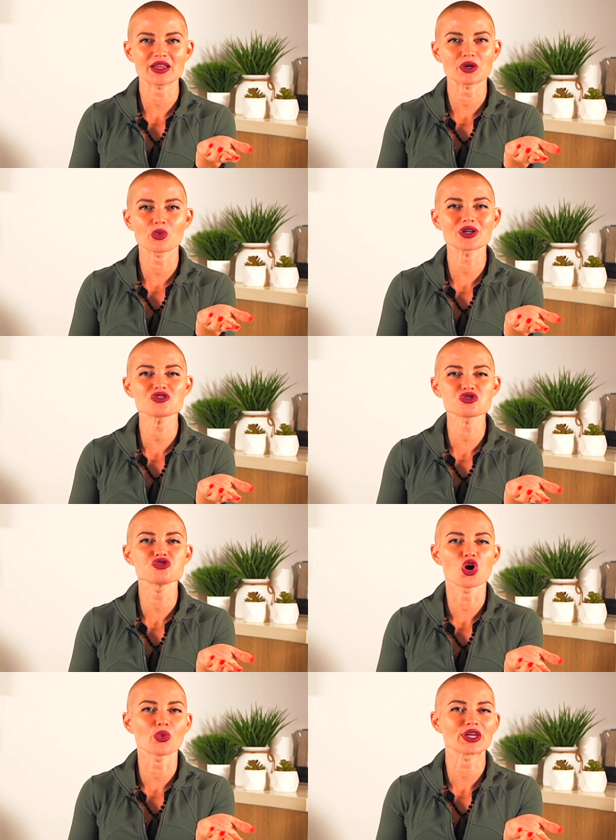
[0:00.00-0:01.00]
Like, what is your
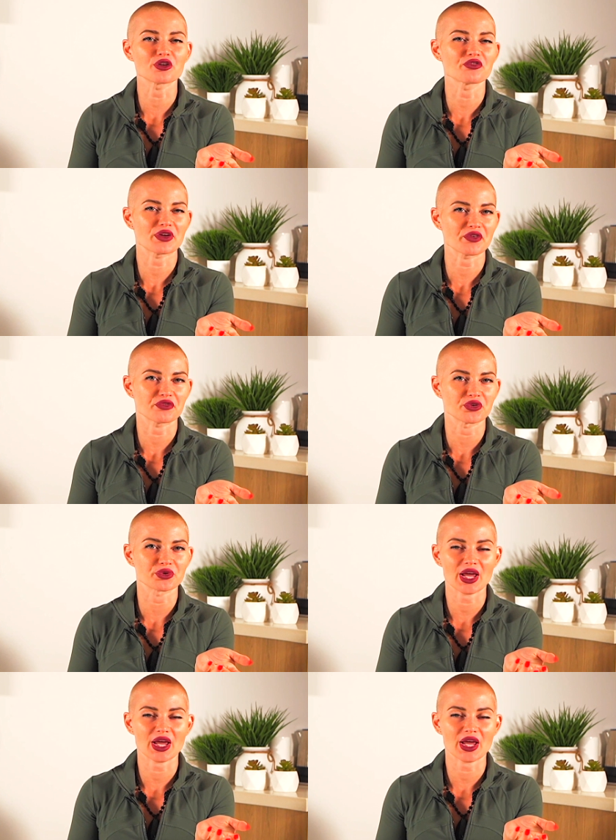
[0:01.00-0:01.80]
knowing your favorite food?